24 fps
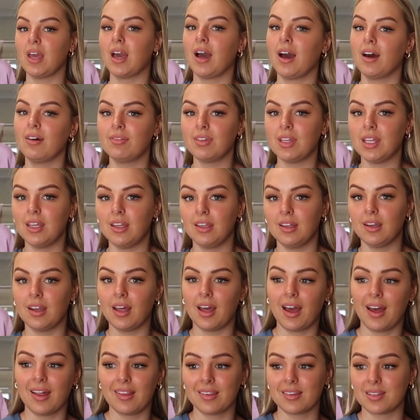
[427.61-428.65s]
have in
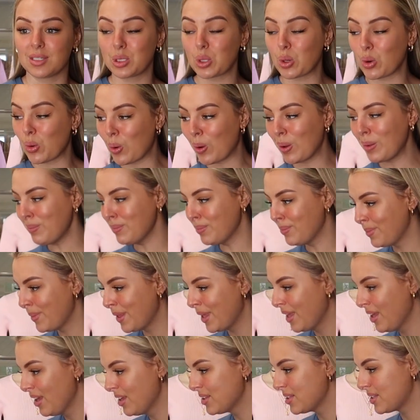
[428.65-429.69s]
at the time.
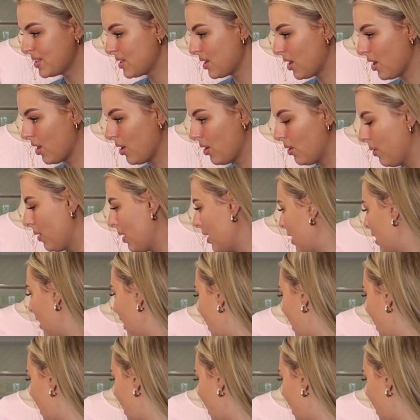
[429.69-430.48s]
So I